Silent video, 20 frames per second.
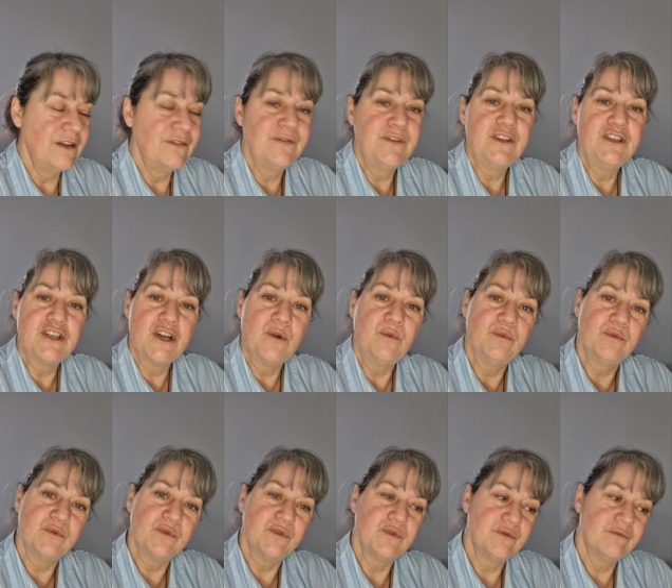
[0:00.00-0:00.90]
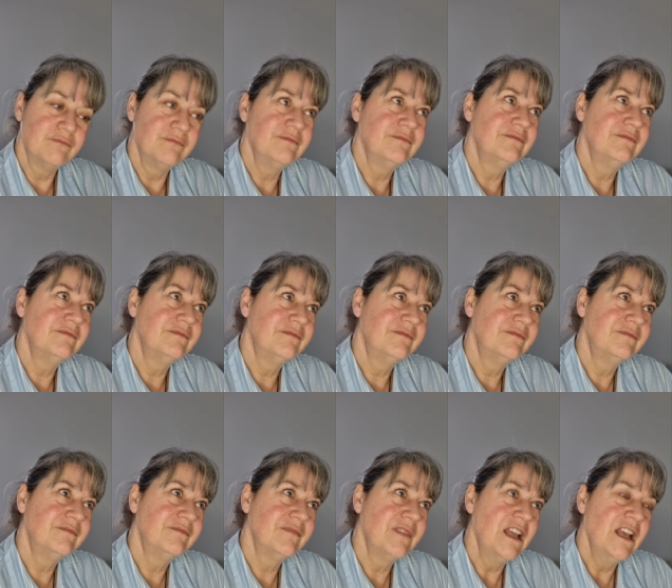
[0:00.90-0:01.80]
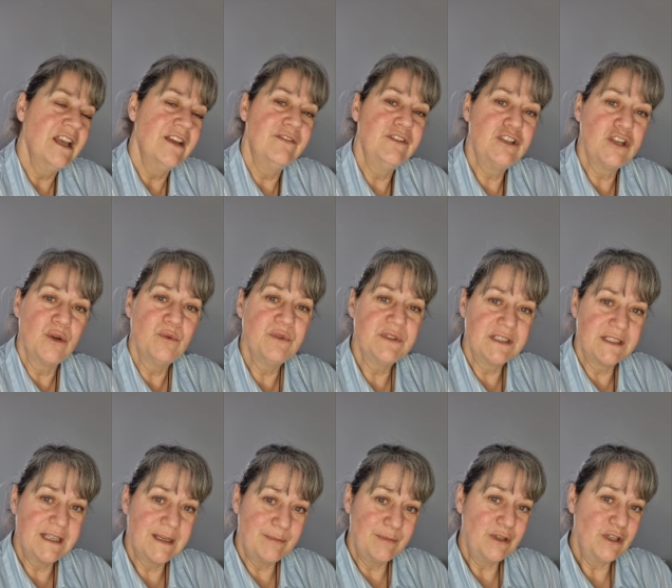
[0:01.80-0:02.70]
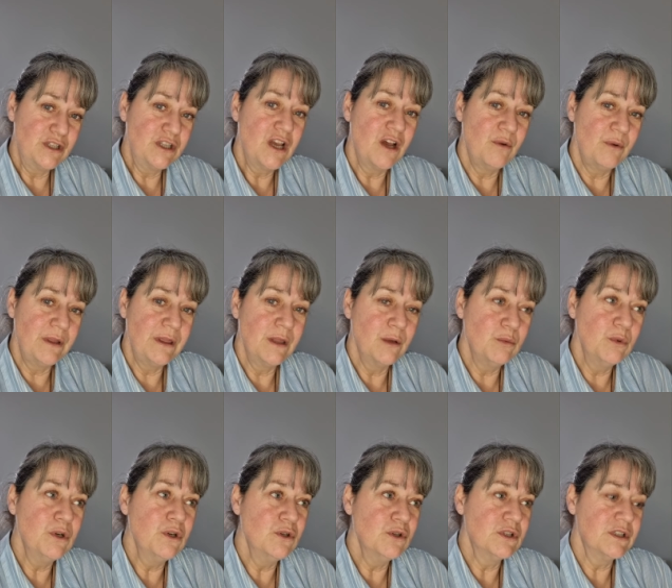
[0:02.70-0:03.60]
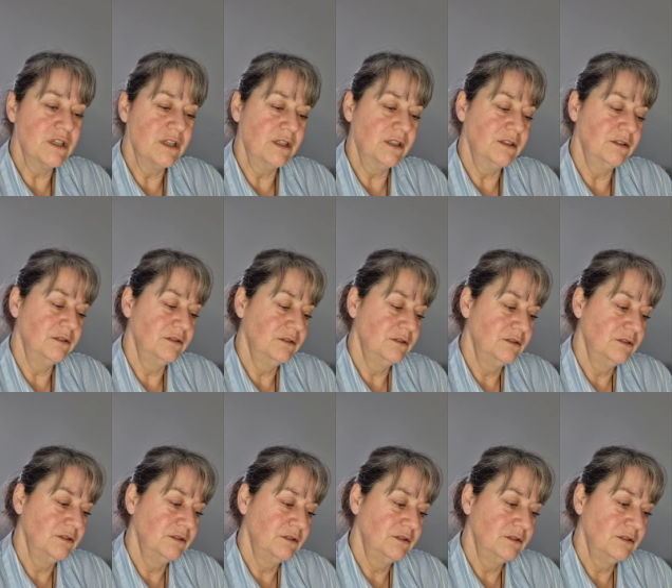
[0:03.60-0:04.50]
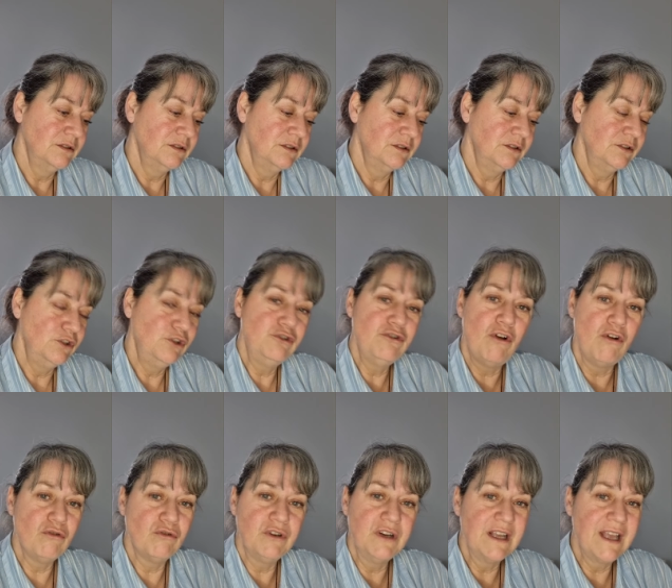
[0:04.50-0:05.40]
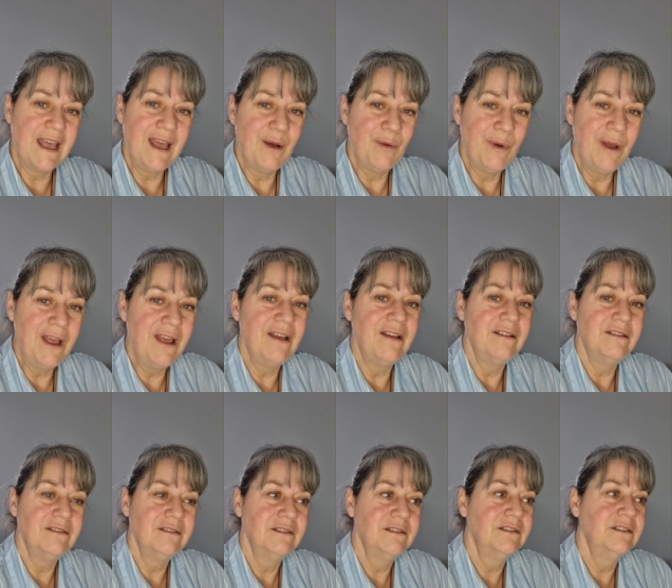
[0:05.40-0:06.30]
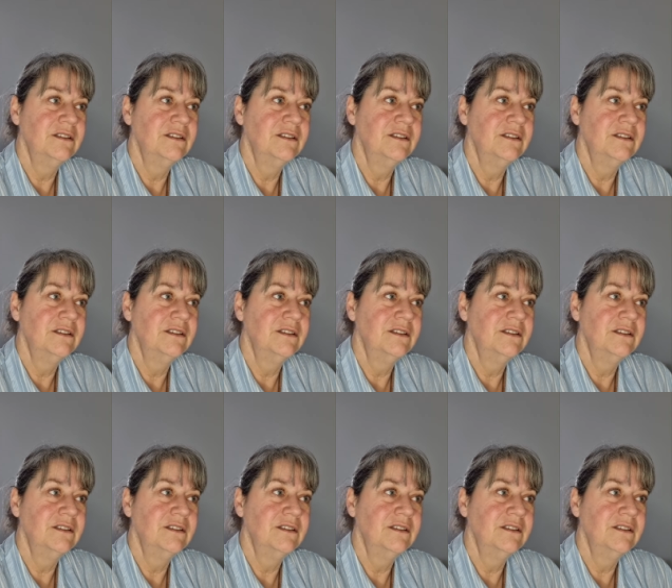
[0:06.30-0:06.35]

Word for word: if you don't if you don't dip your toe in the water, you're not going to get wet.